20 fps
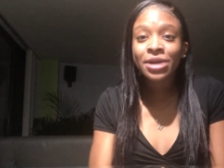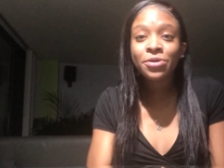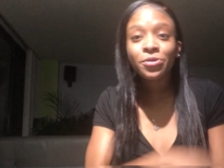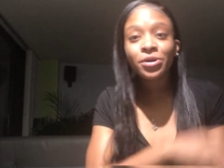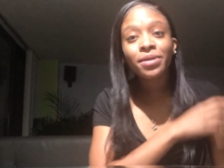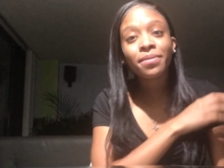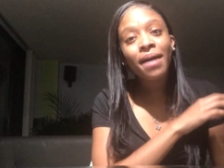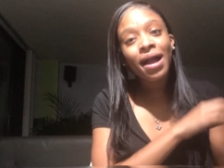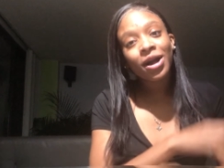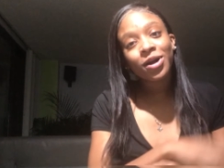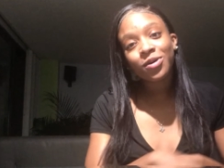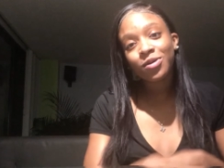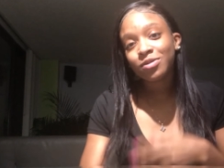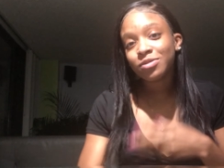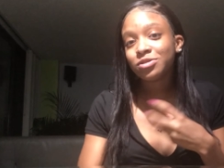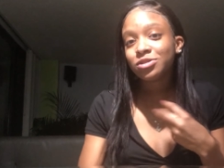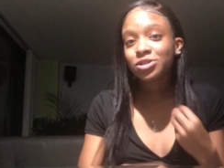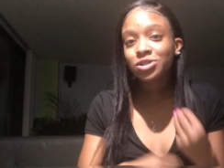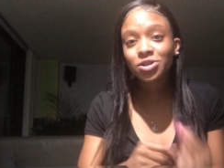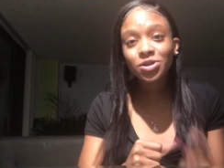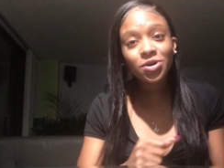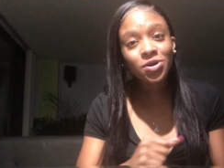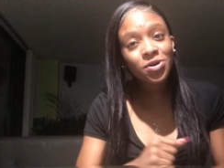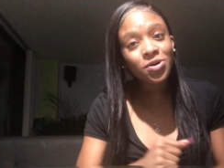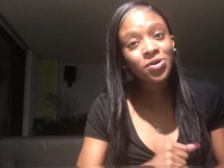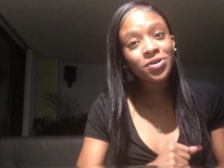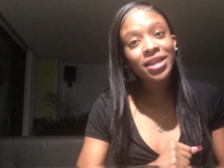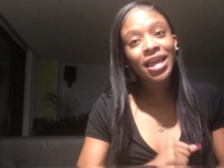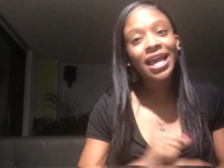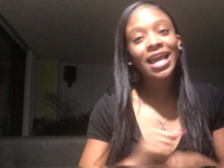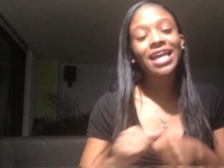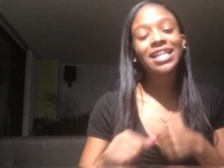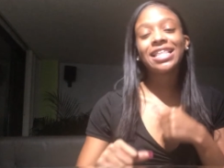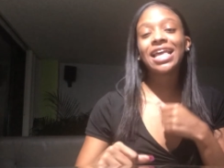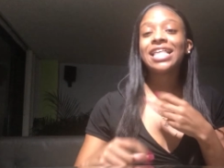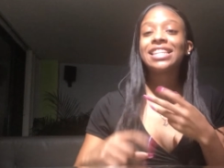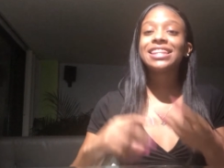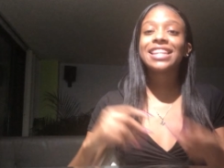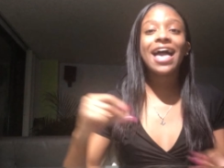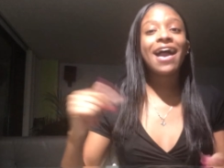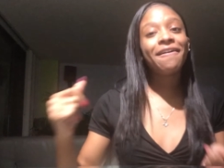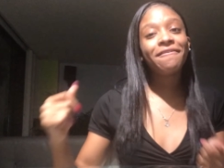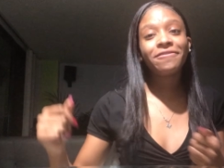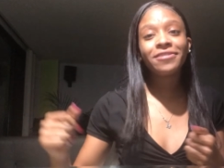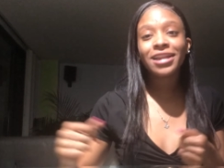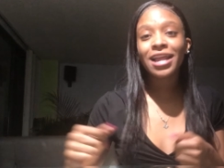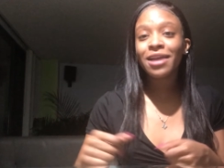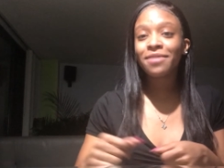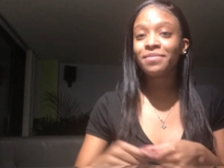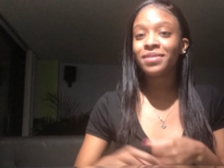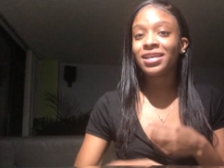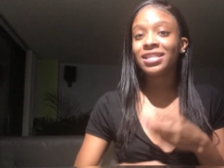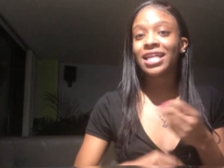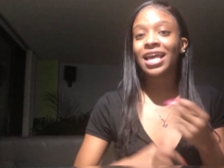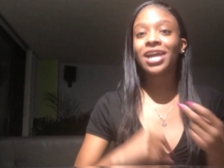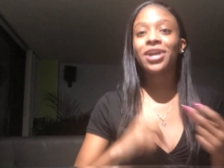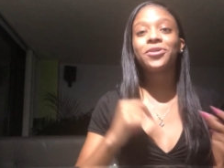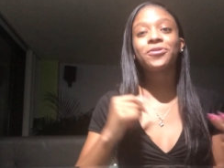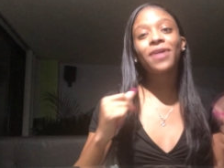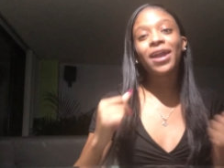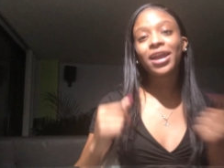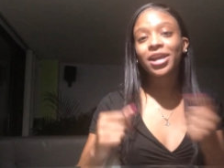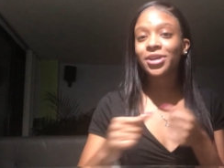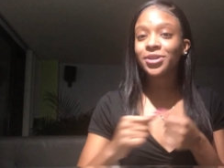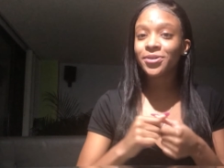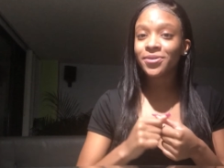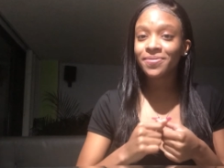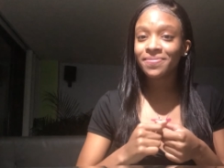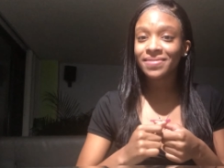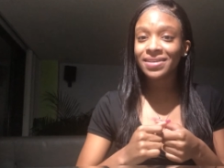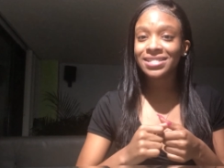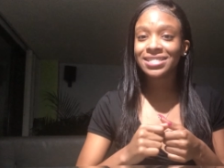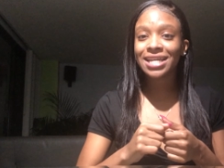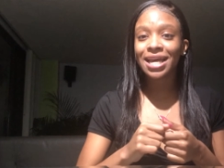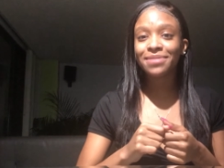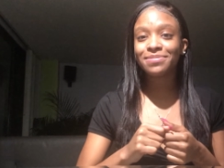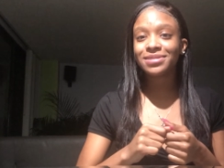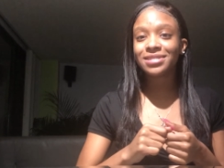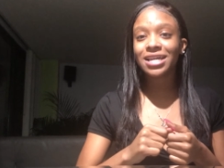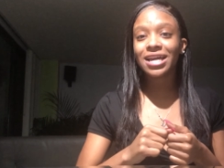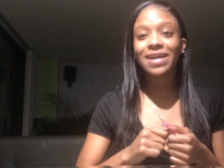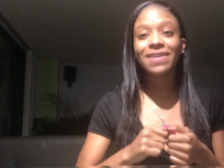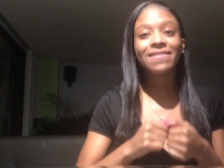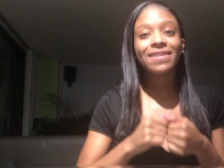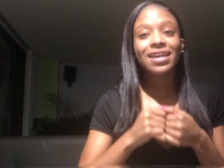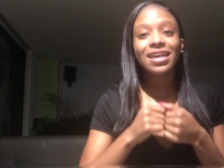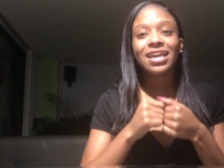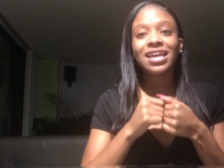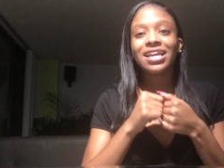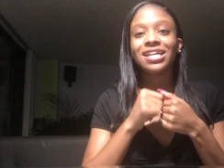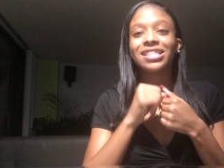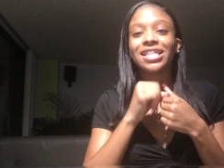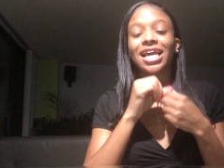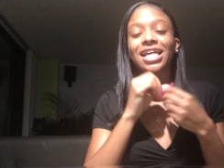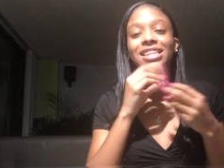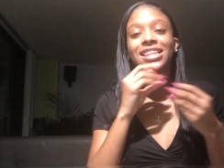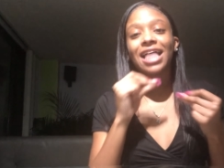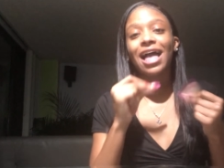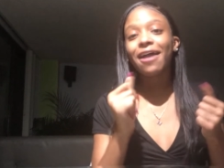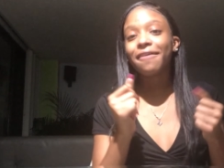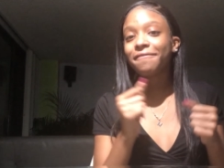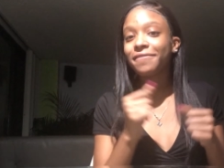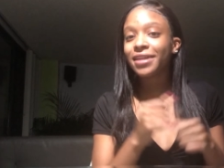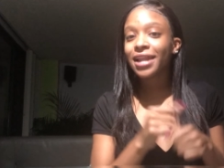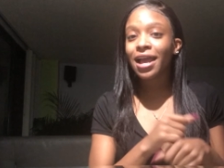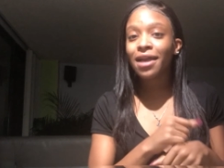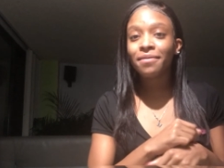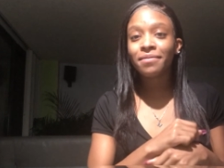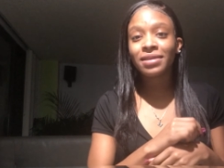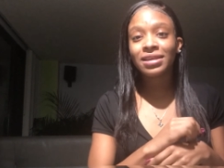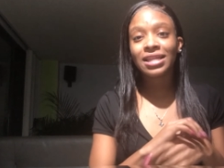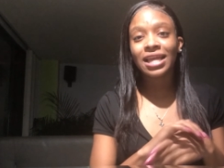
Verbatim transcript: What am I gonna do? They they laughing at me. They cracking on me type stuff. They laughing at me.